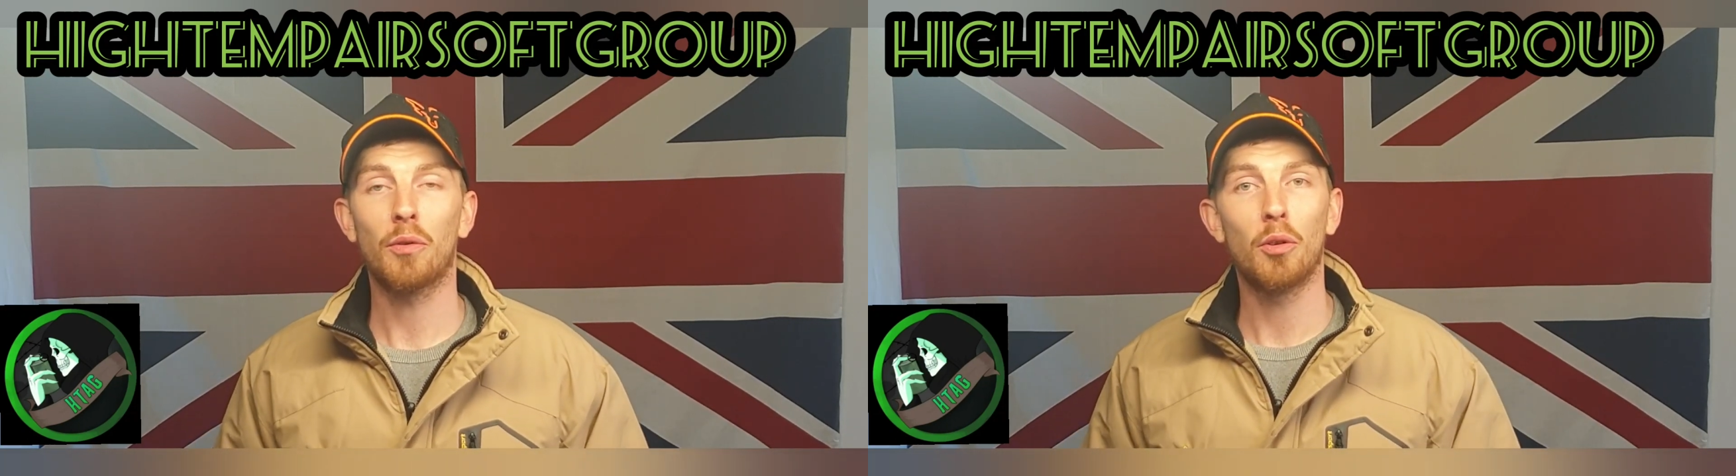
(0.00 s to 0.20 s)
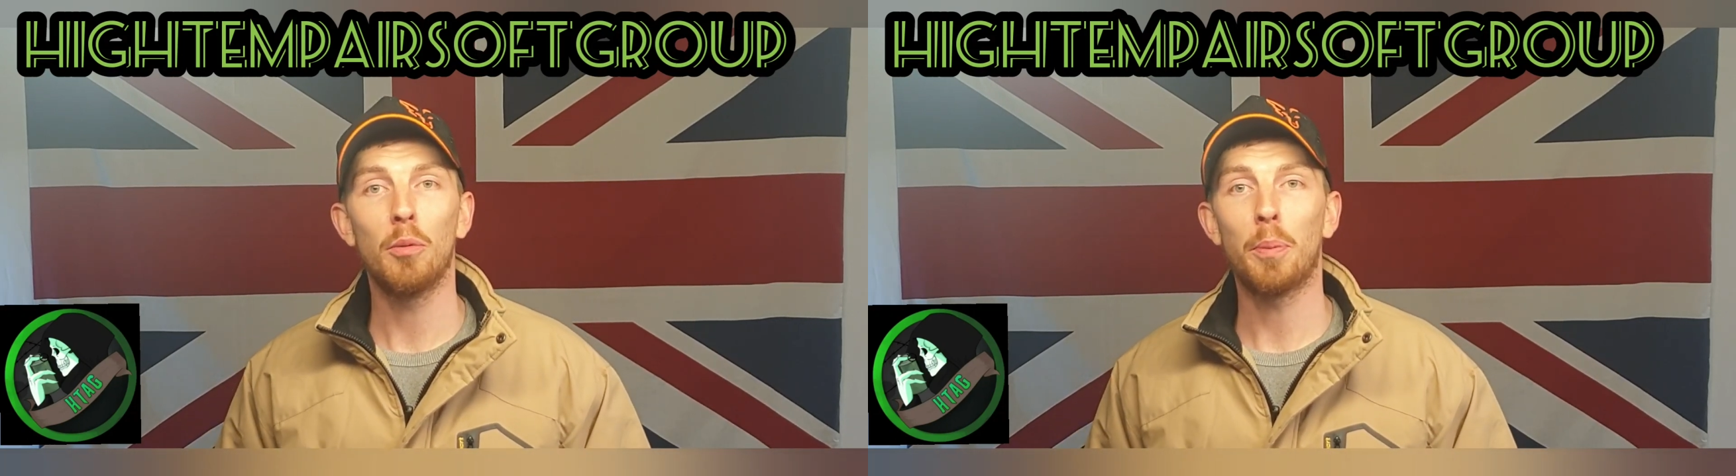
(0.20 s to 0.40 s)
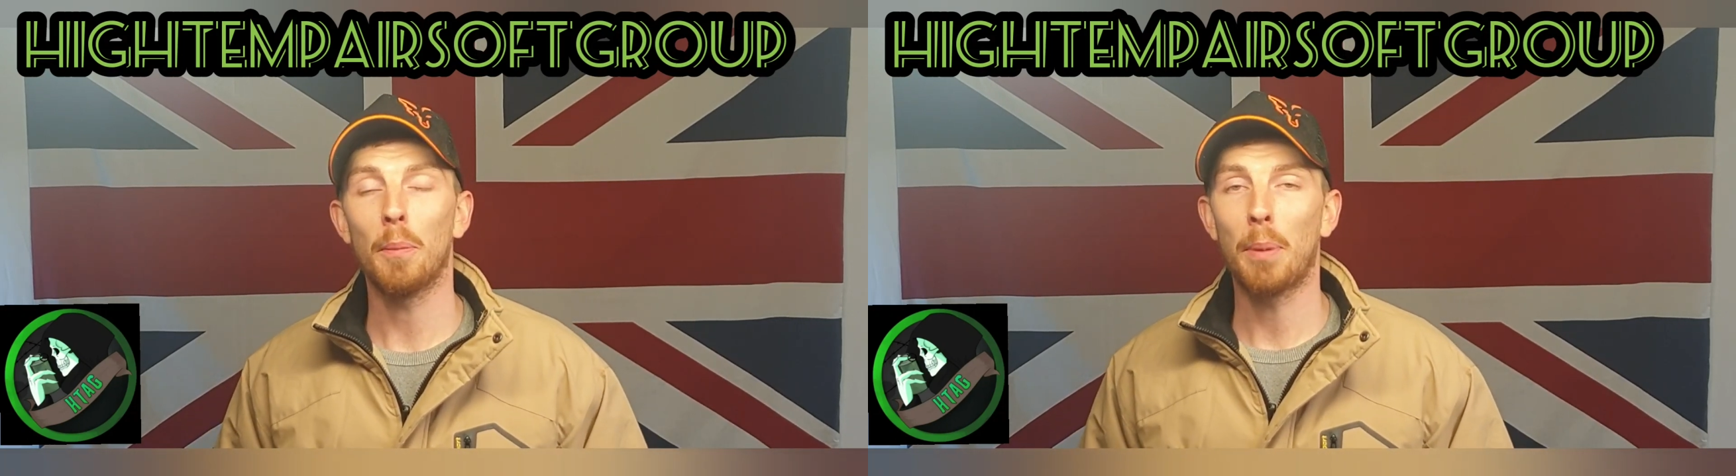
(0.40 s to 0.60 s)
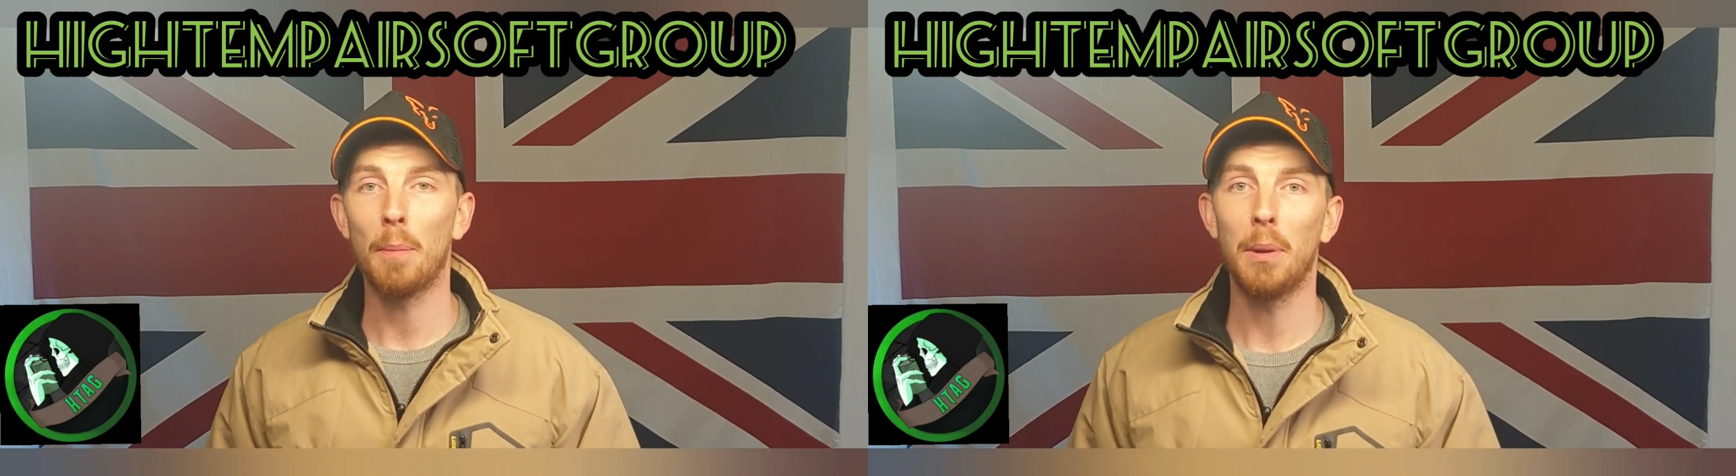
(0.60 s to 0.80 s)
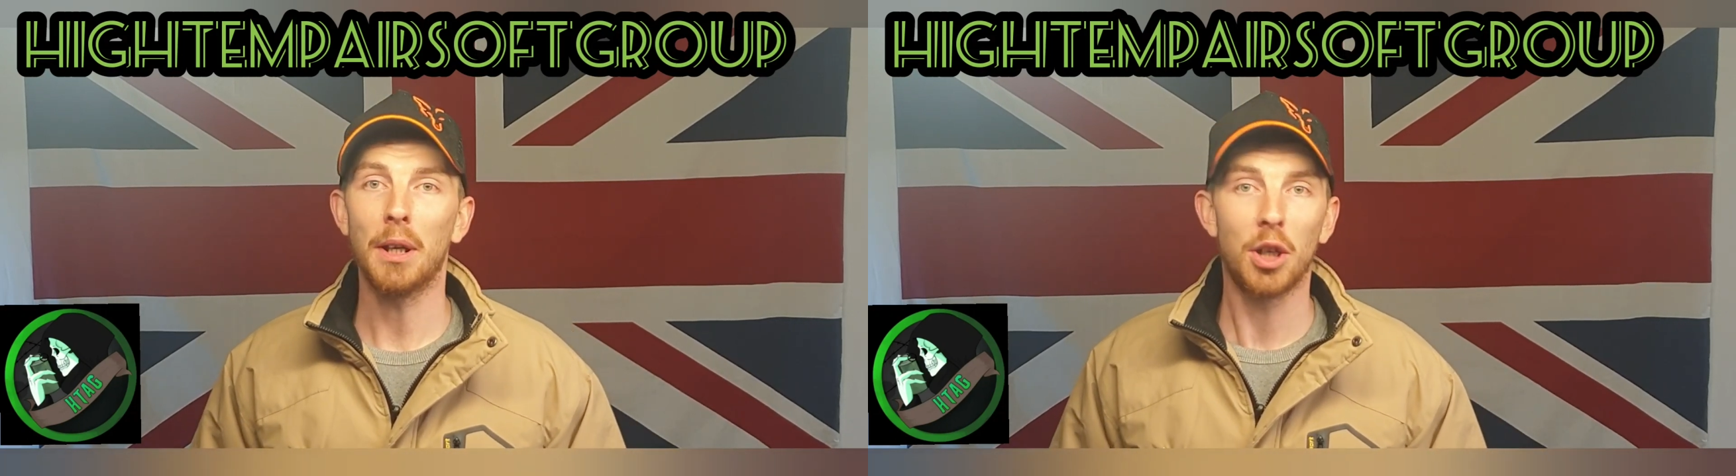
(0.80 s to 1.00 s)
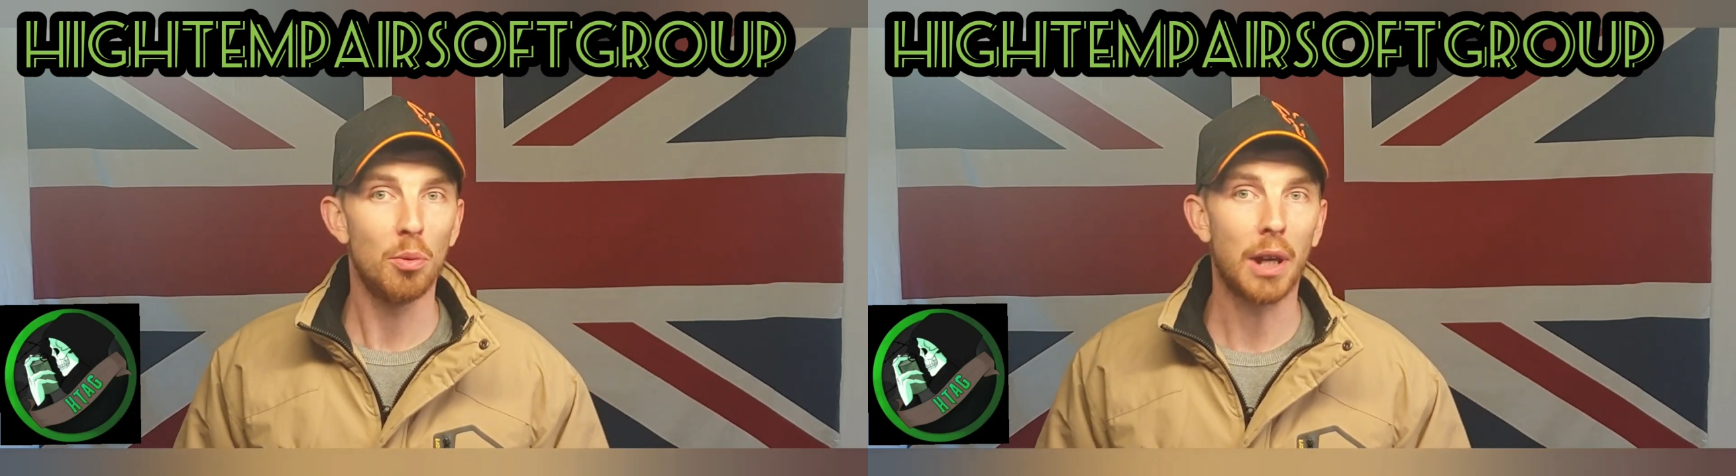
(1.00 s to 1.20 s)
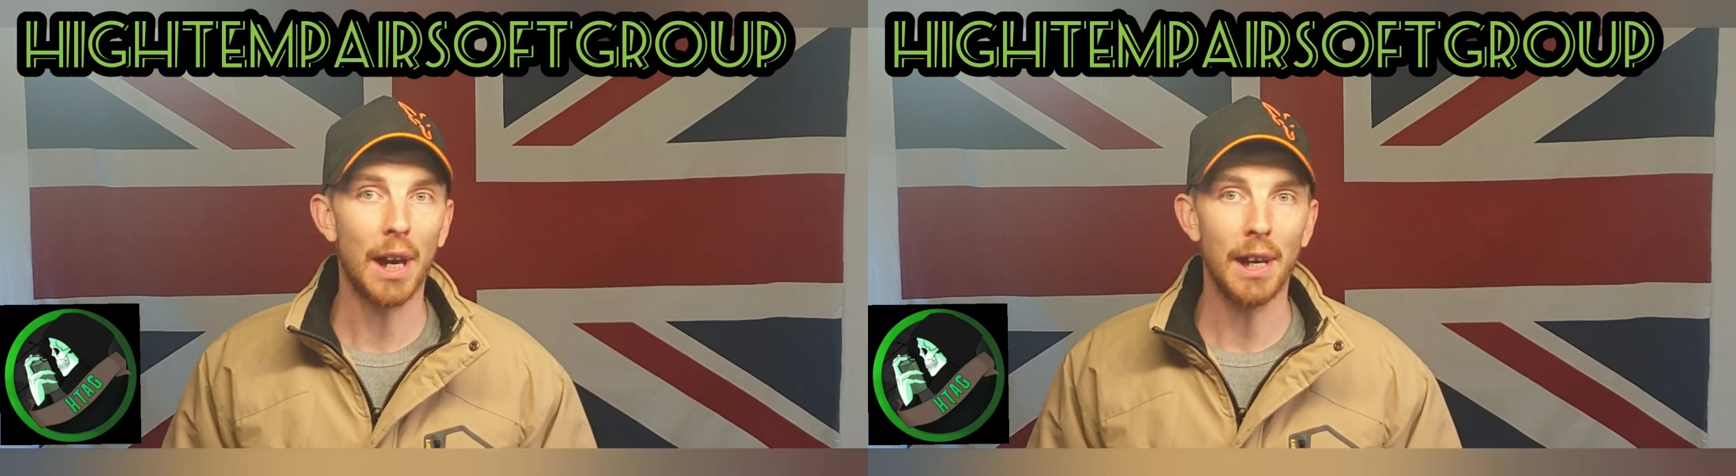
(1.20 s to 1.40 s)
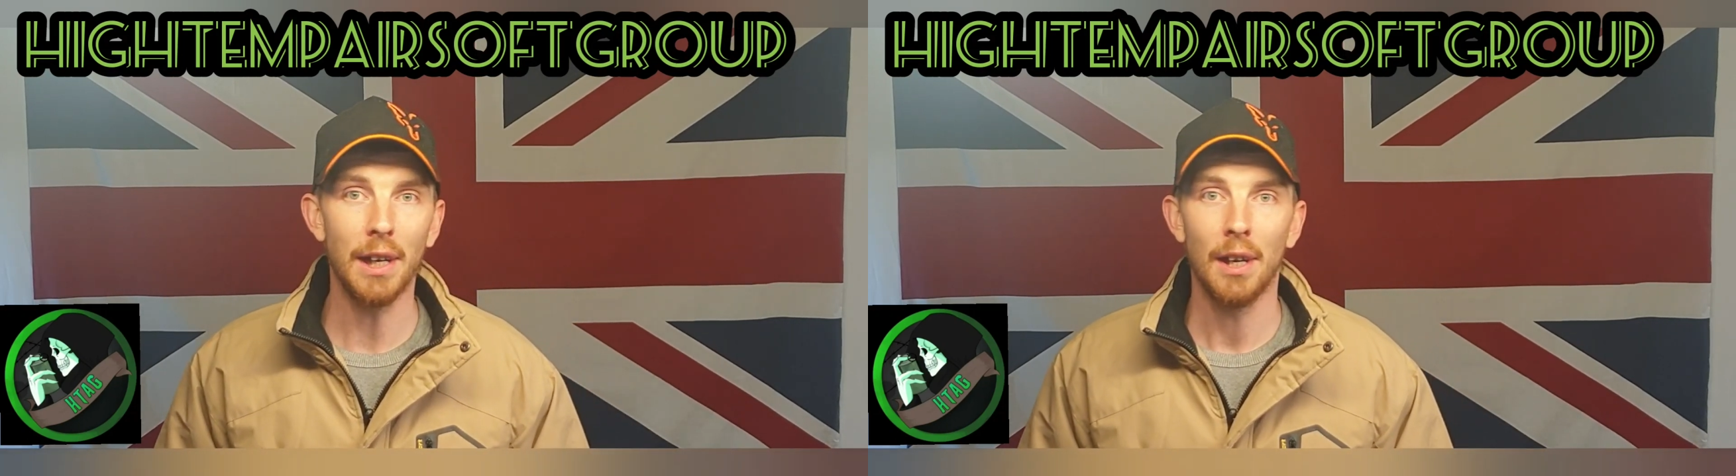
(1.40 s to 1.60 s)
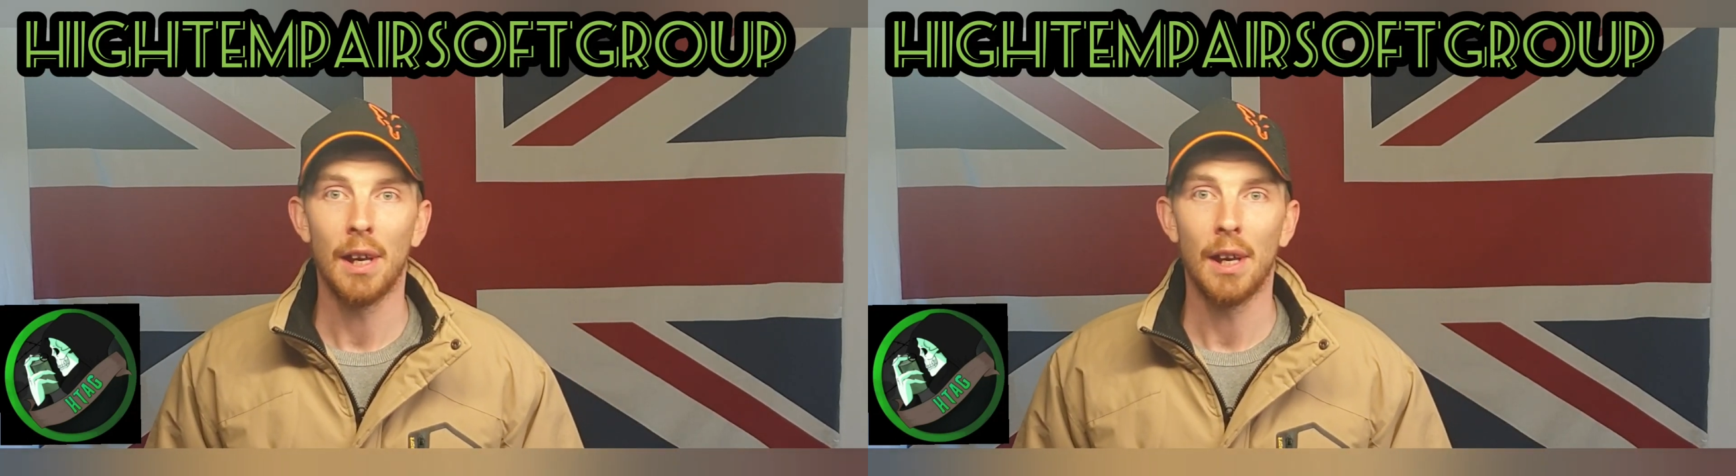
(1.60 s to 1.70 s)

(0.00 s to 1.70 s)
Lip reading: Group Public UK,